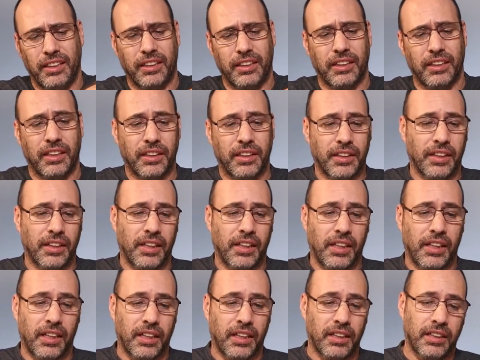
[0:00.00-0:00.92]
link.
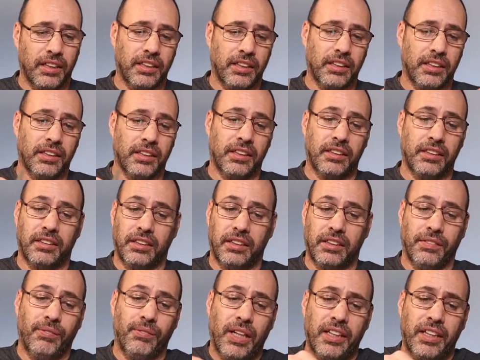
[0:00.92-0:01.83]

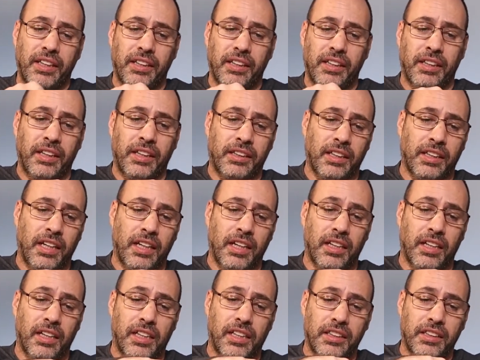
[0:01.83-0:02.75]
The money that
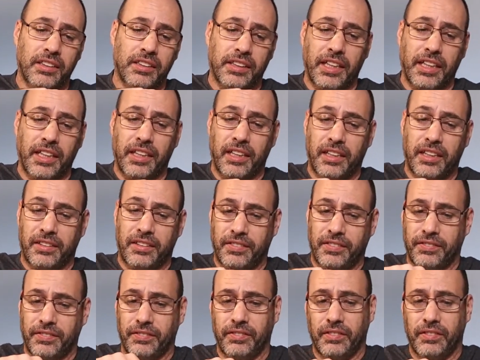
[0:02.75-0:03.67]
I earned there,
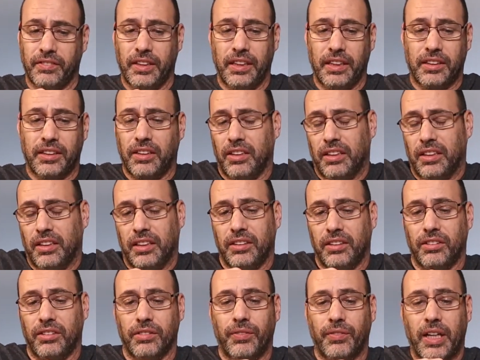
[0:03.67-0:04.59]
it's
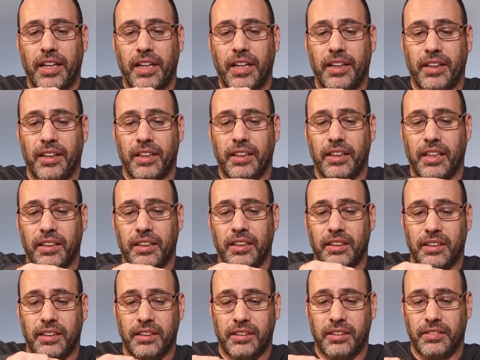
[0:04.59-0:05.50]
only to buy
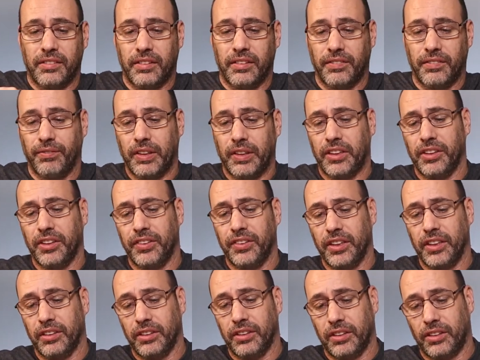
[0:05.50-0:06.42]
another
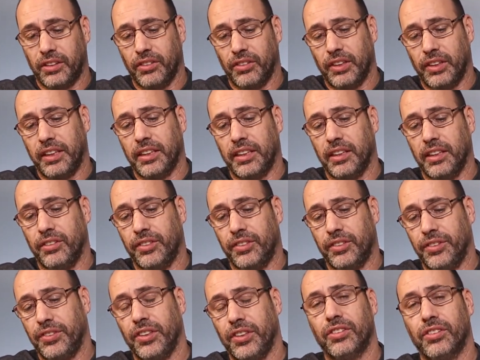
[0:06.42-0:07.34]
material so I can
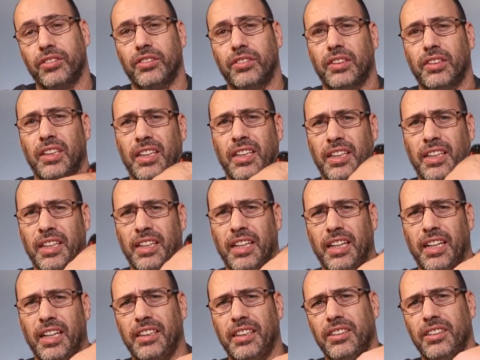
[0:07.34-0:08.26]
review
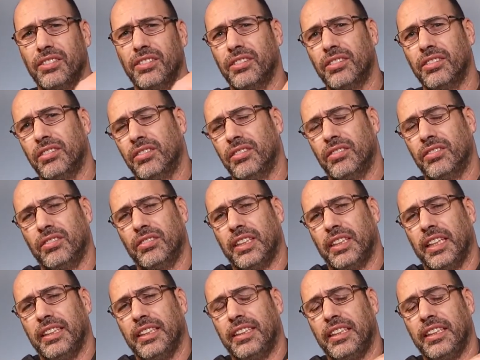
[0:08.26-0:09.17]
and you
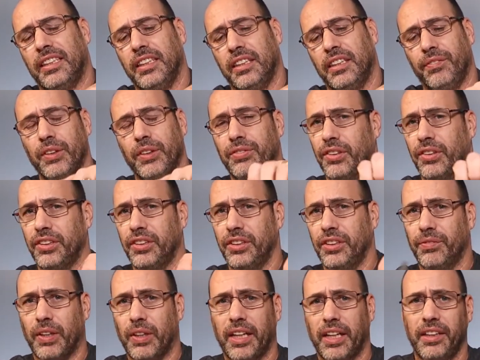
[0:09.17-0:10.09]
can see it before
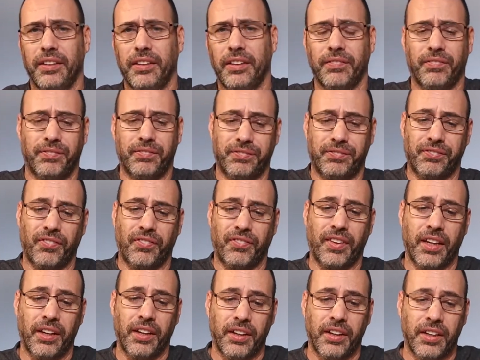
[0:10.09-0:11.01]
you buy.
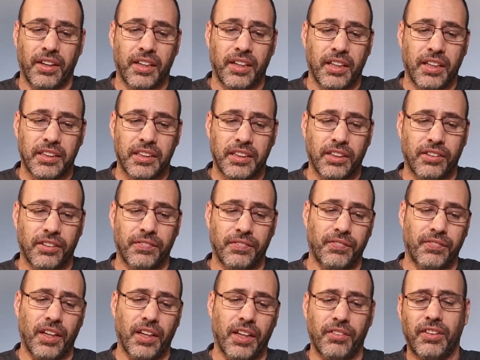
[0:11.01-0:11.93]
So
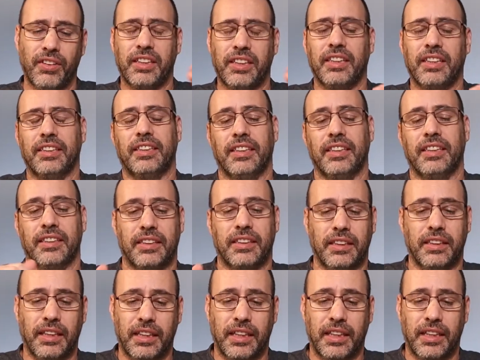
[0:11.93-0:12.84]
what is
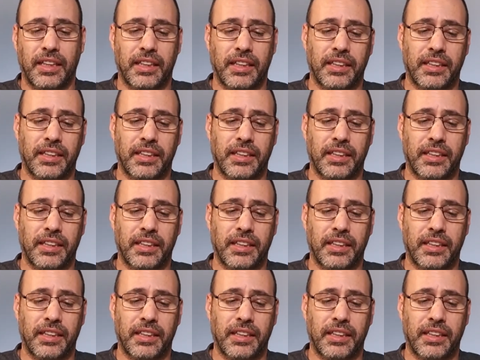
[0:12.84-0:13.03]
this?